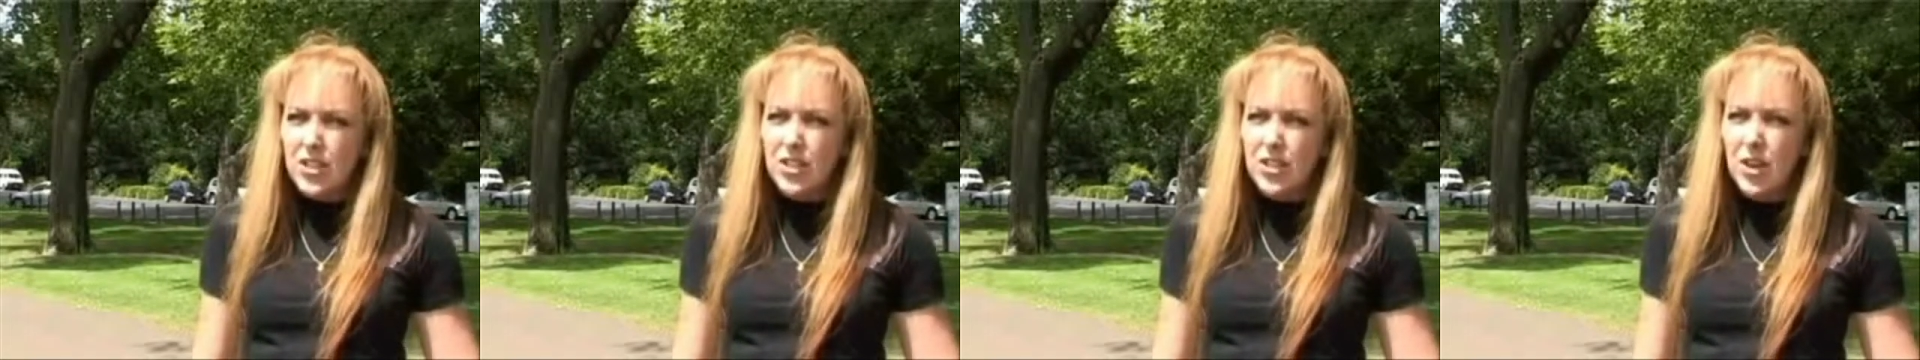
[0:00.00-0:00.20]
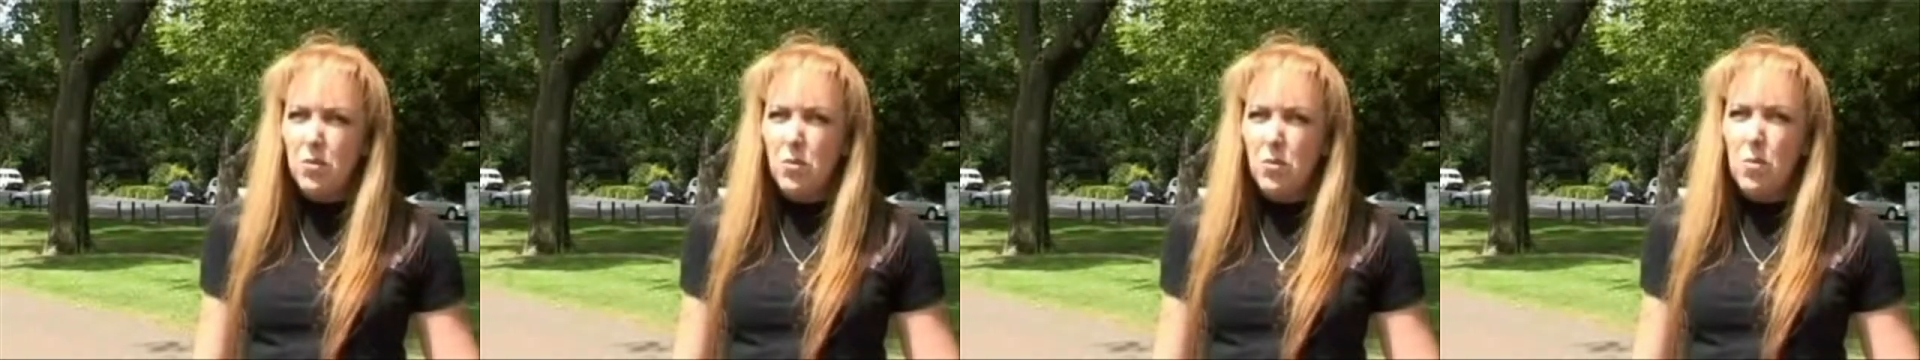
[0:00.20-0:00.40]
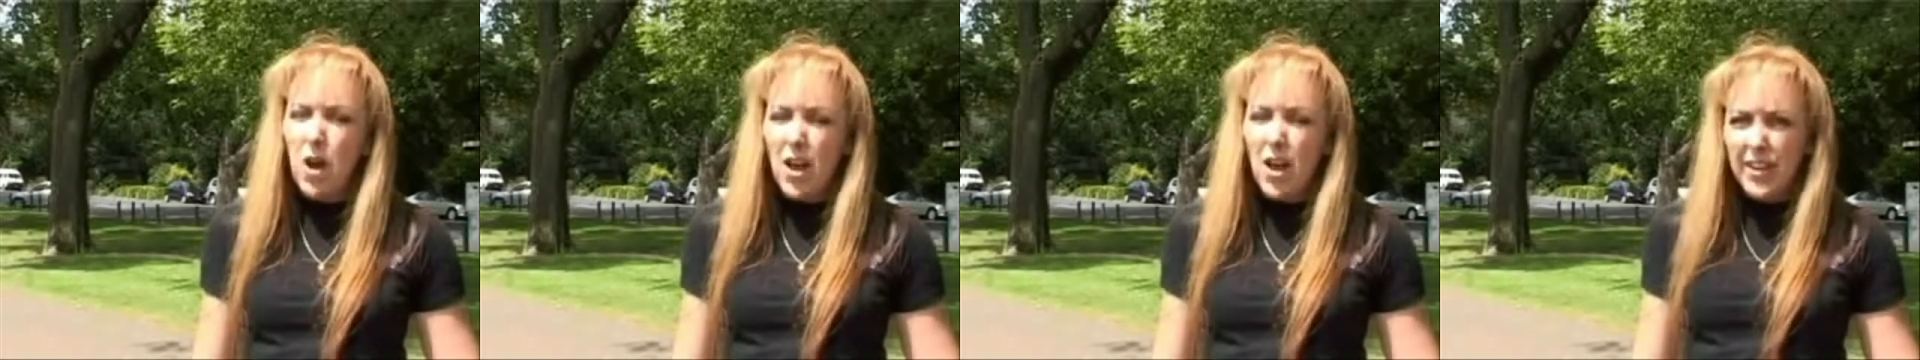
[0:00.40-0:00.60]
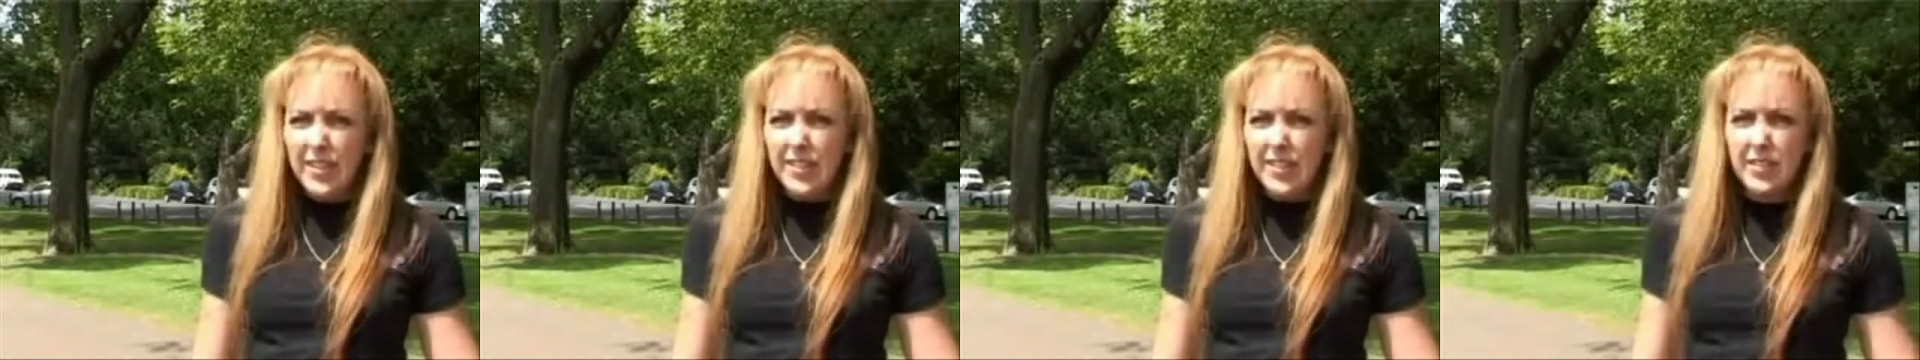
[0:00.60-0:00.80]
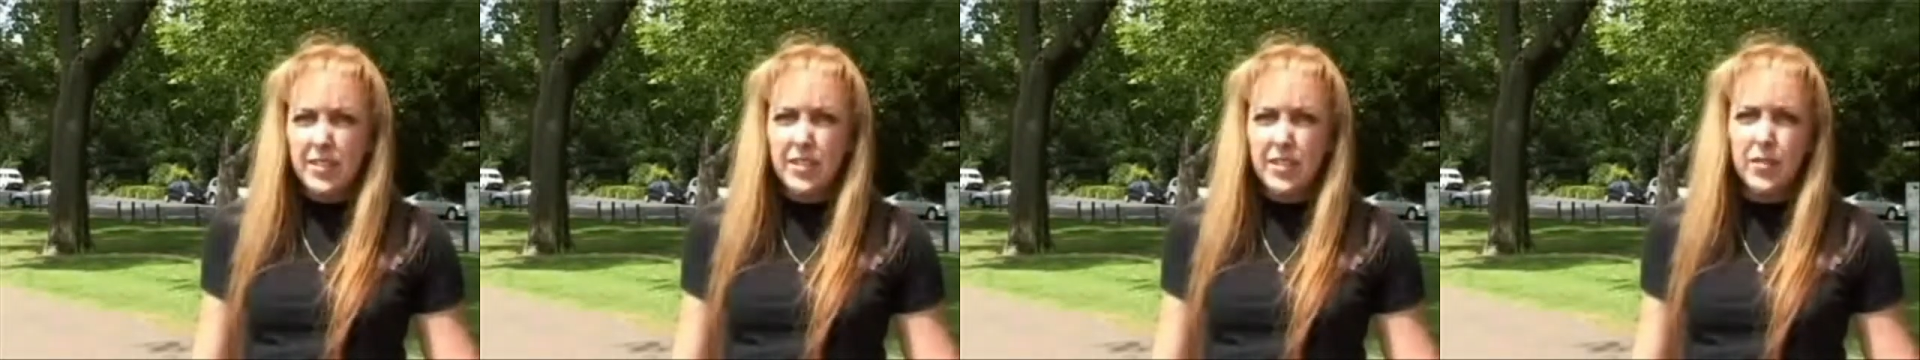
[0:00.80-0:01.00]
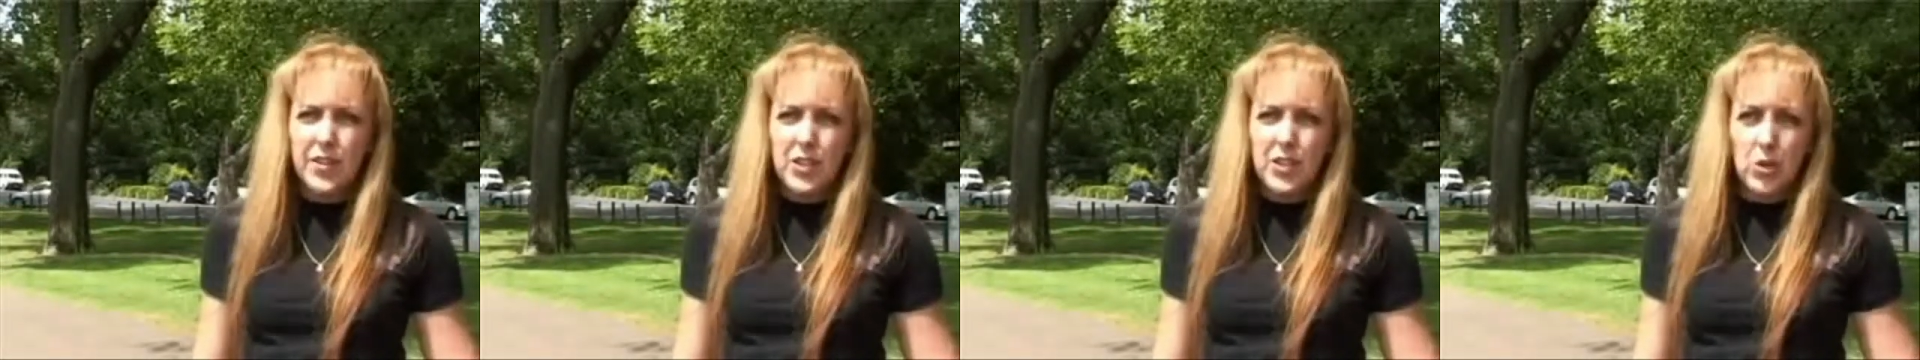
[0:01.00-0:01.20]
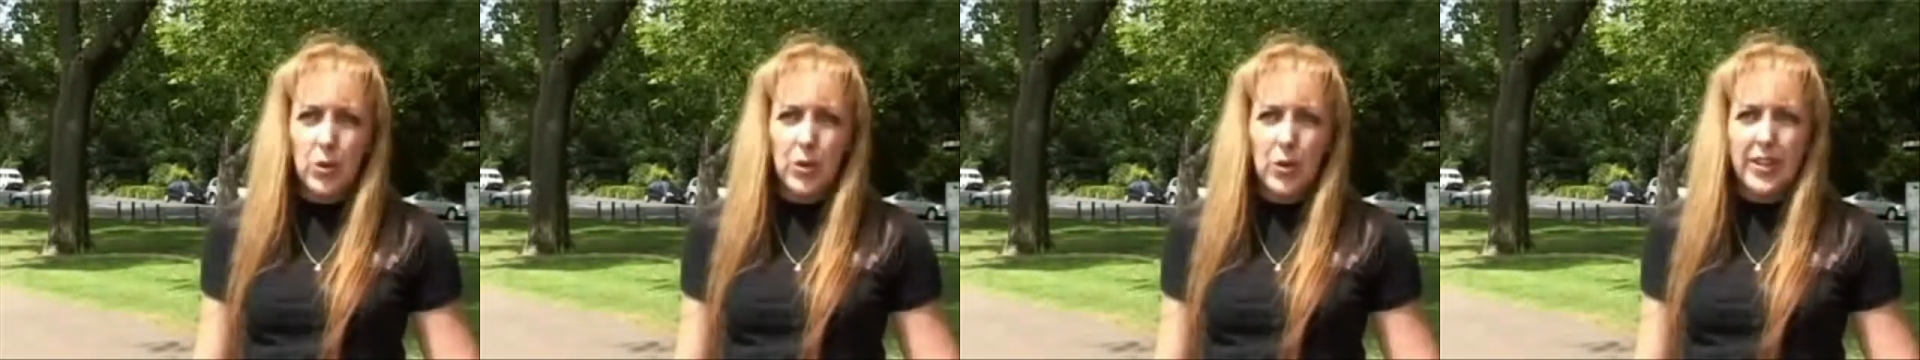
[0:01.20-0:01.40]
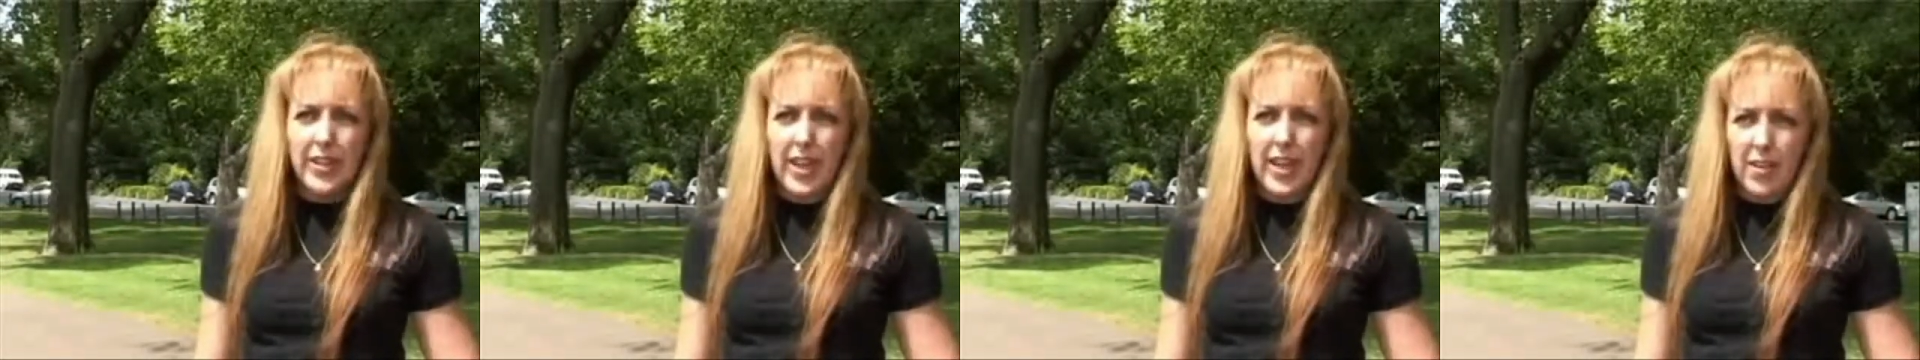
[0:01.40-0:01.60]
So why is it that the
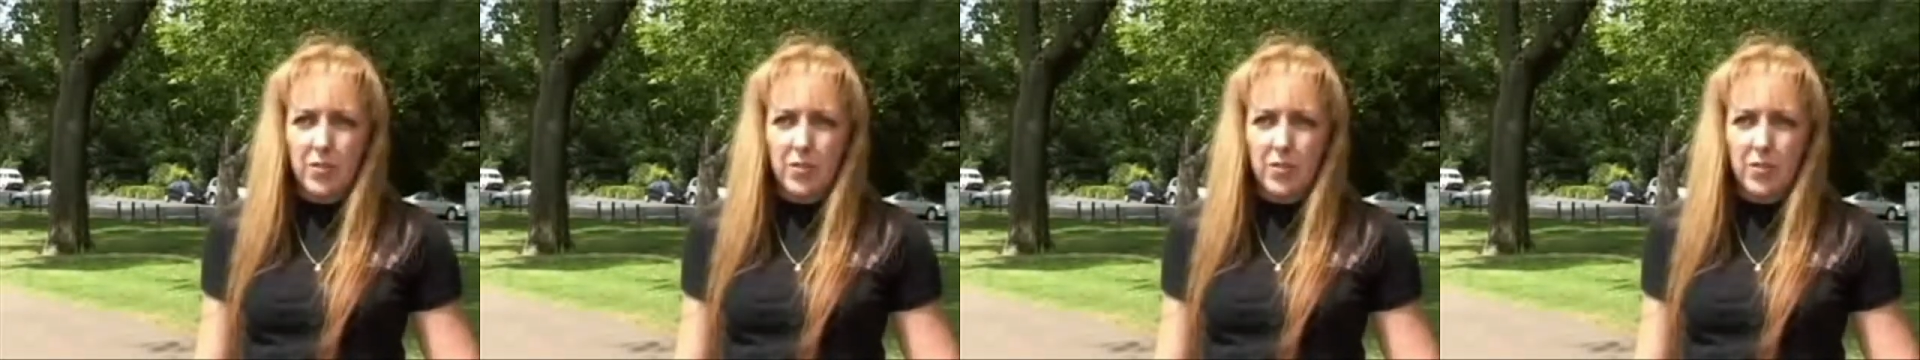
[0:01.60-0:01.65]
Victorian